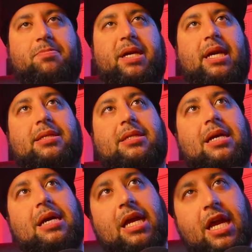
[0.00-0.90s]
because
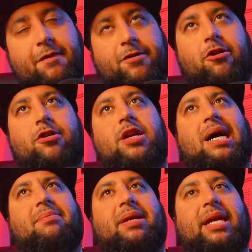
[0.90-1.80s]
if you're
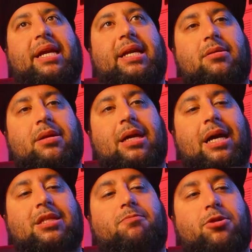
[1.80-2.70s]
nominated
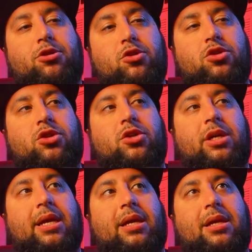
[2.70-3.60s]
as a producer,